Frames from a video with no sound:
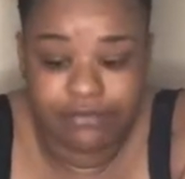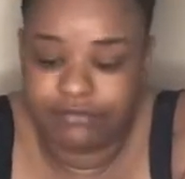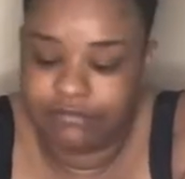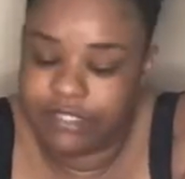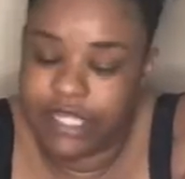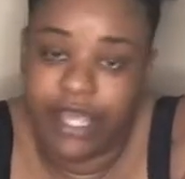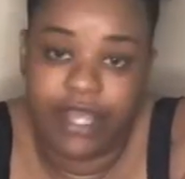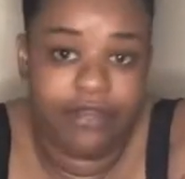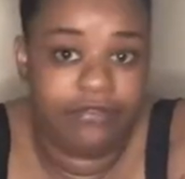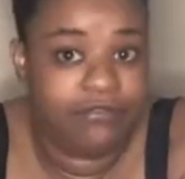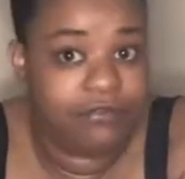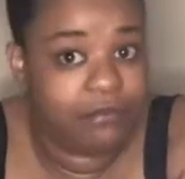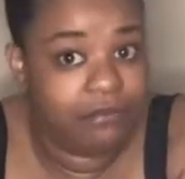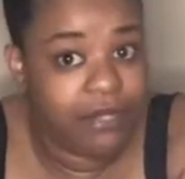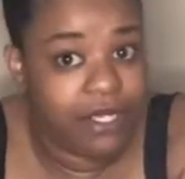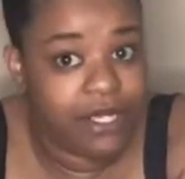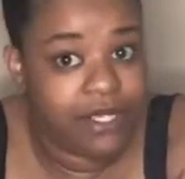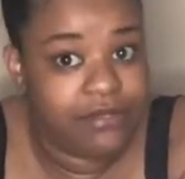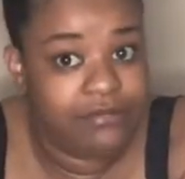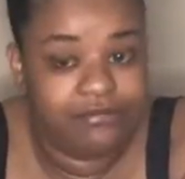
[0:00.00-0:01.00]
take it from
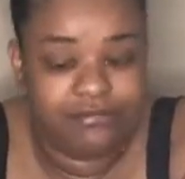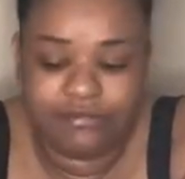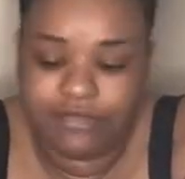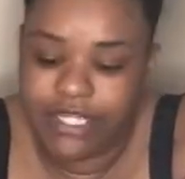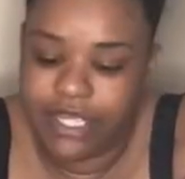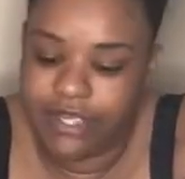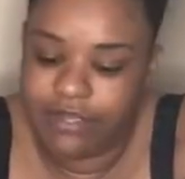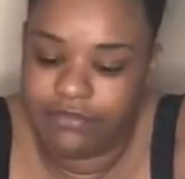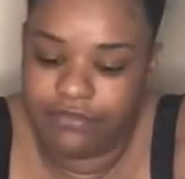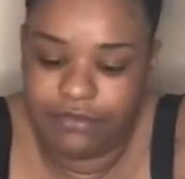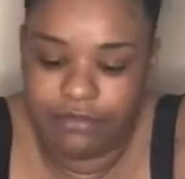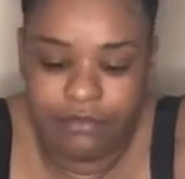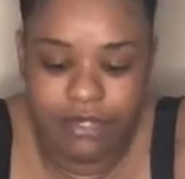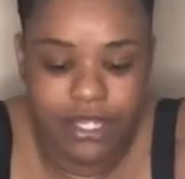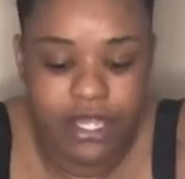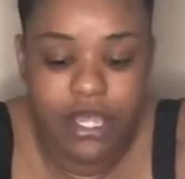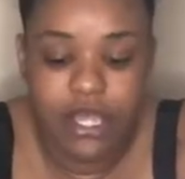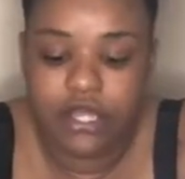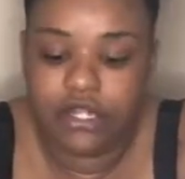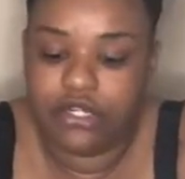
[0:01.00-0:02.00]
me. Take it from
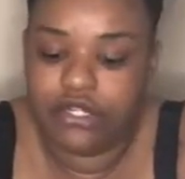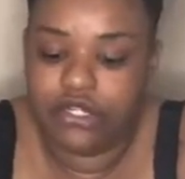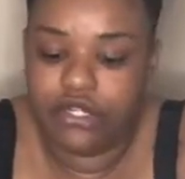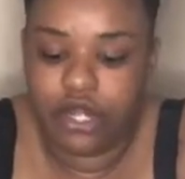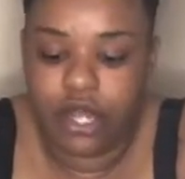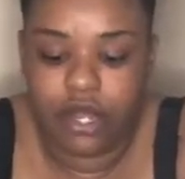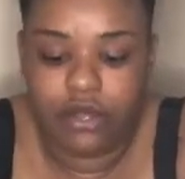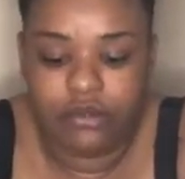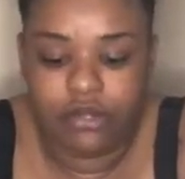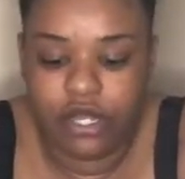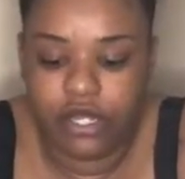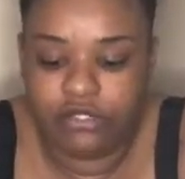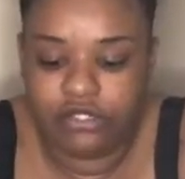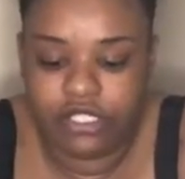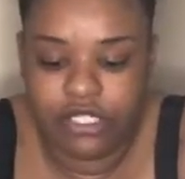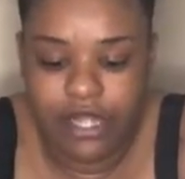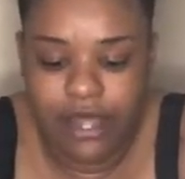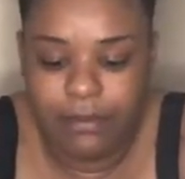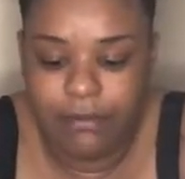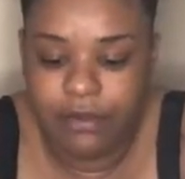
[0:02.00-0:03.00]
me. Don't go
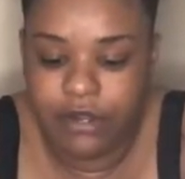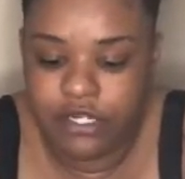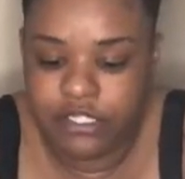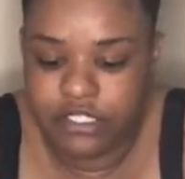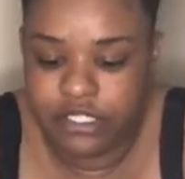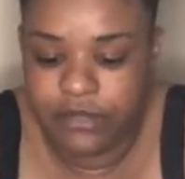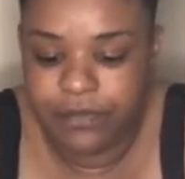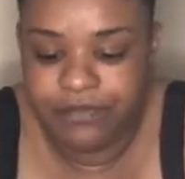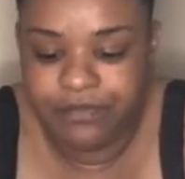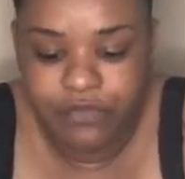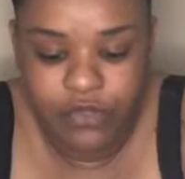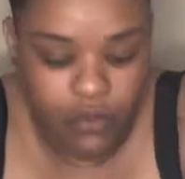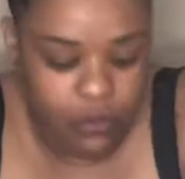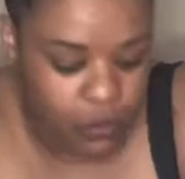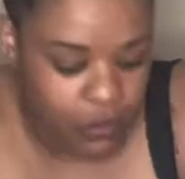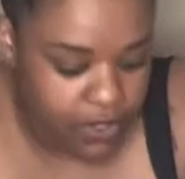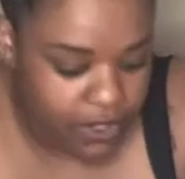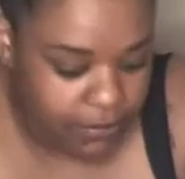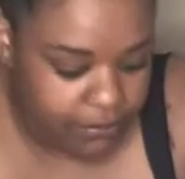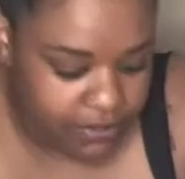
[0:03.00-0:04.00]
to that person.
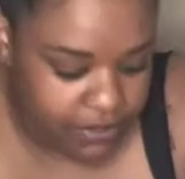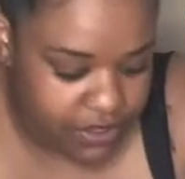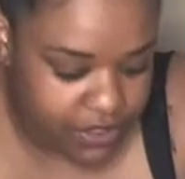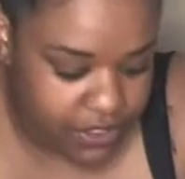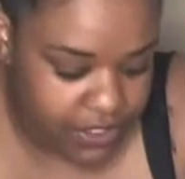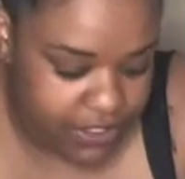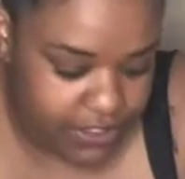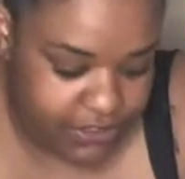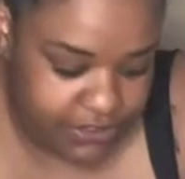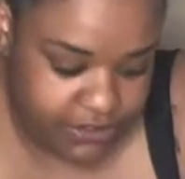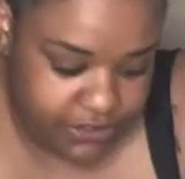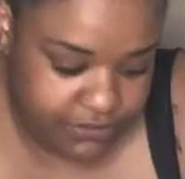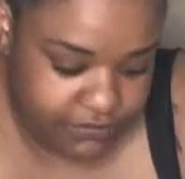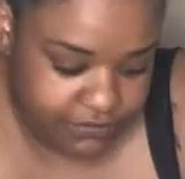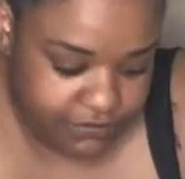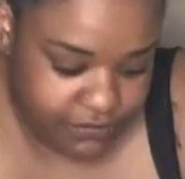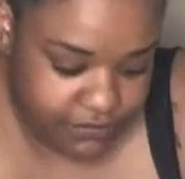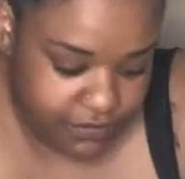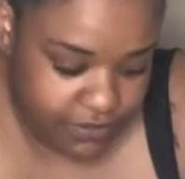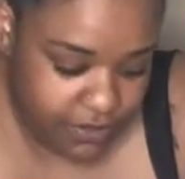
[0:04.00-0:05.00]
One, because
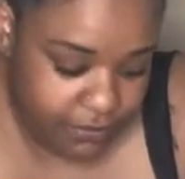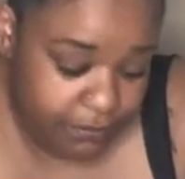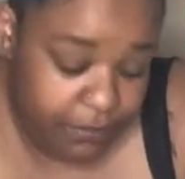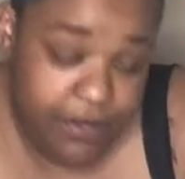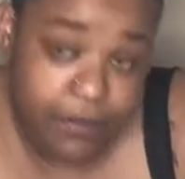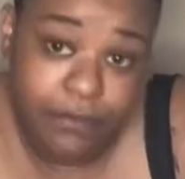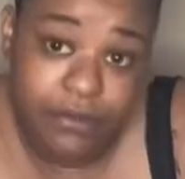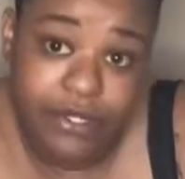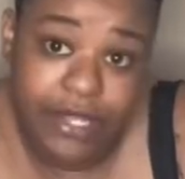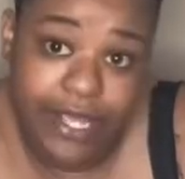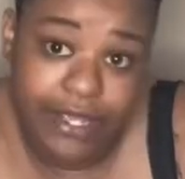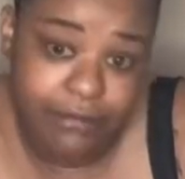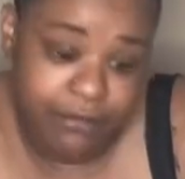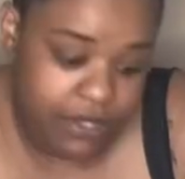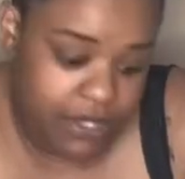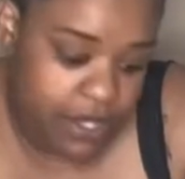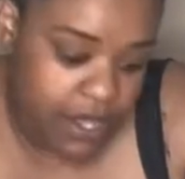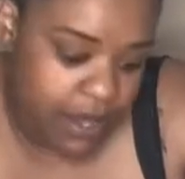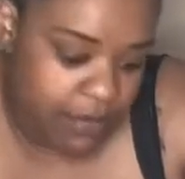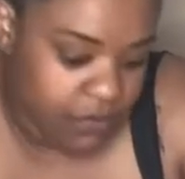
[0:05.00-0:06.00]
people like
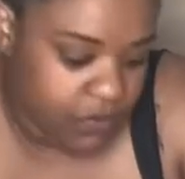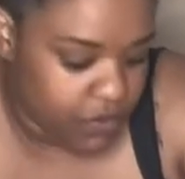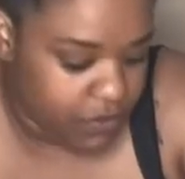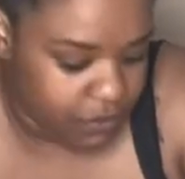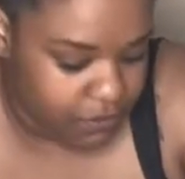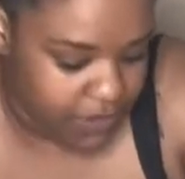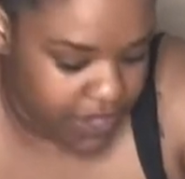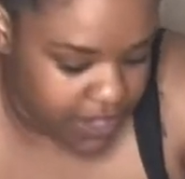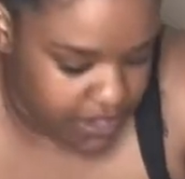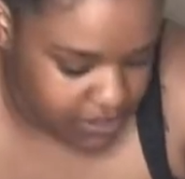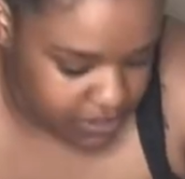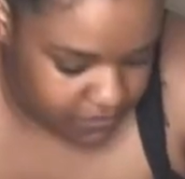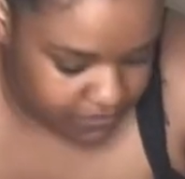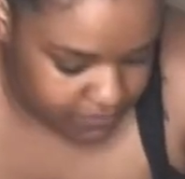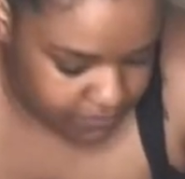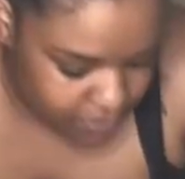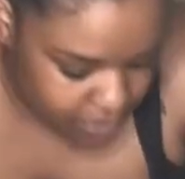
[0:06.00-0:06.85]
me, I'm real petty.